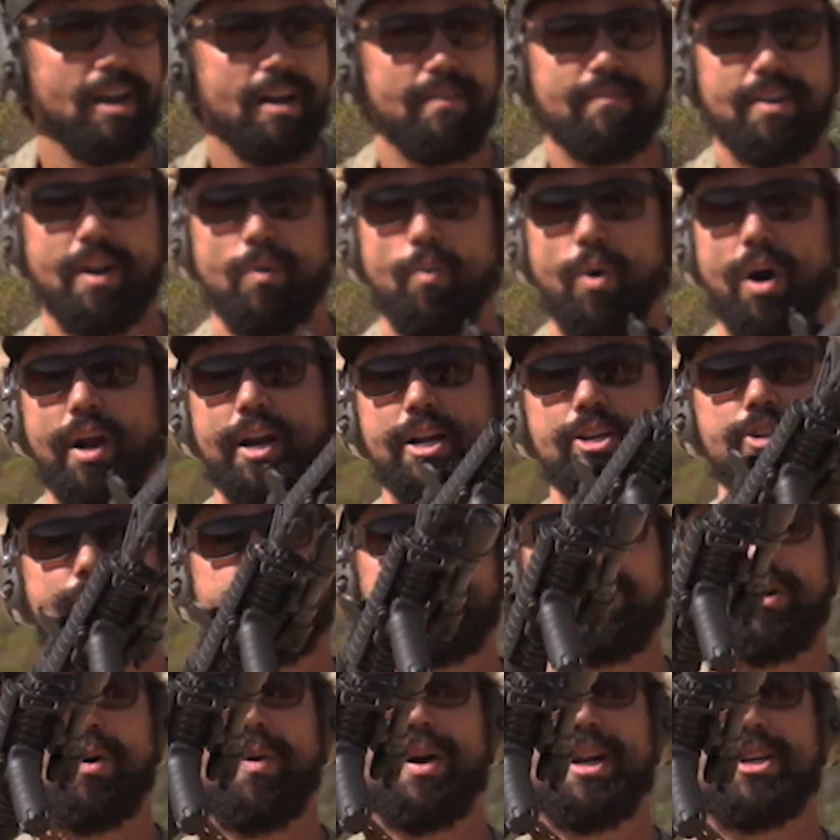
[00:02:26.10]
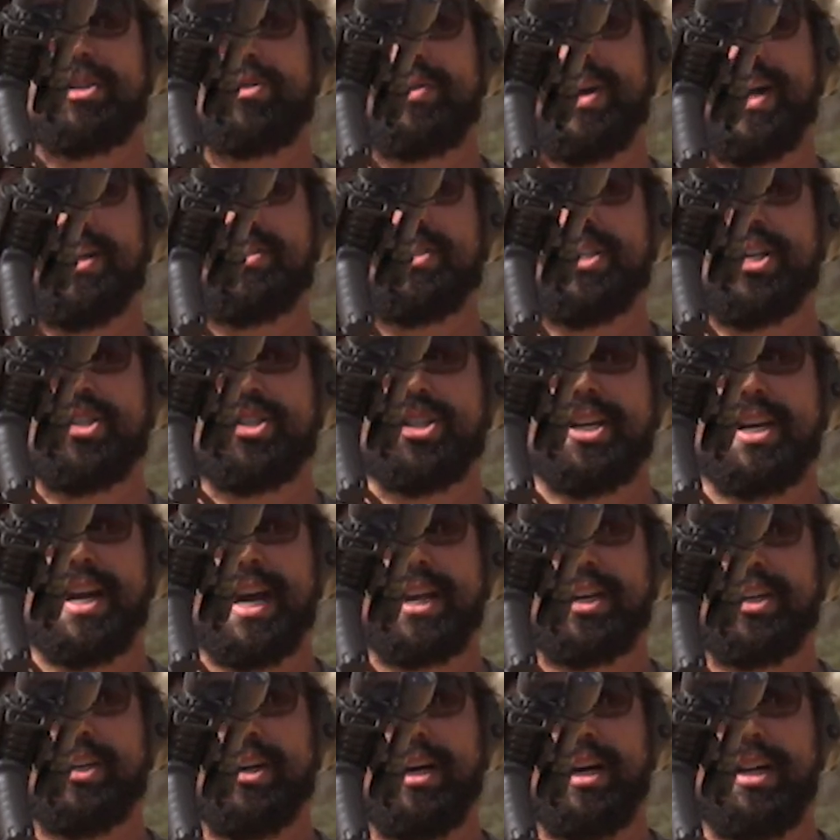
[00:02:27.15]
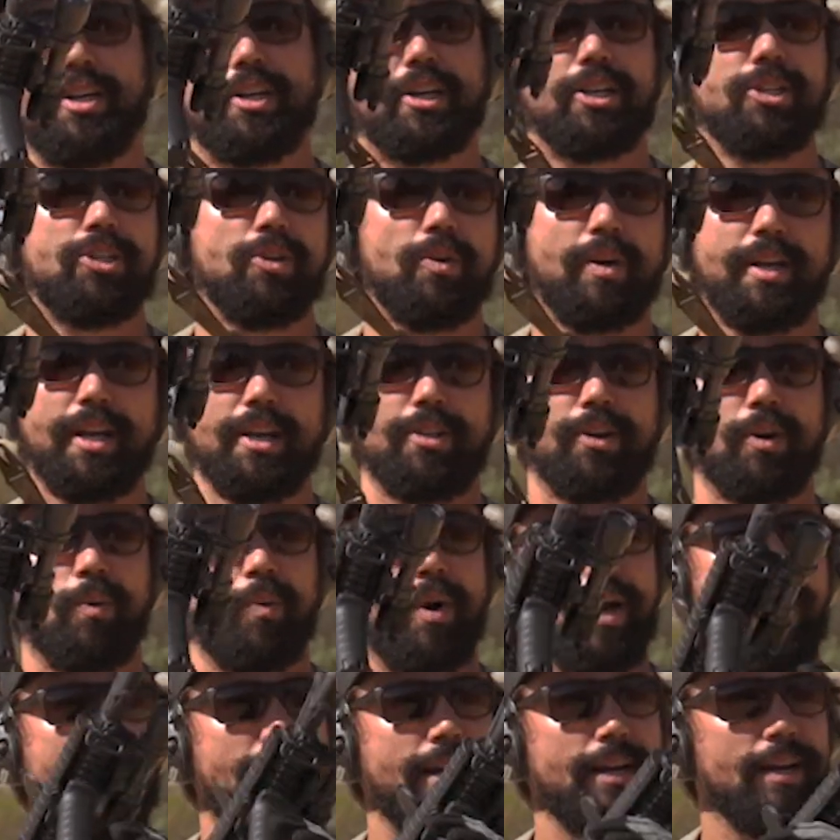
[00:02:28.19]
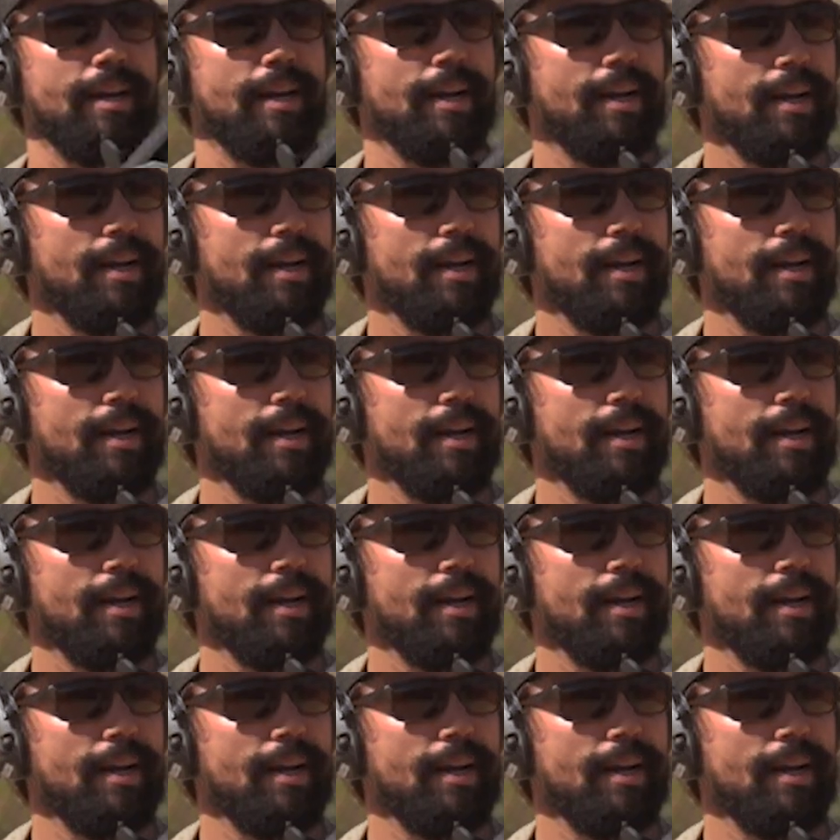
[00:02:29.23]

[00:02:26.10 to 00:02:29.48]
If I wanted to throw in a transition, I could. You can do it either way.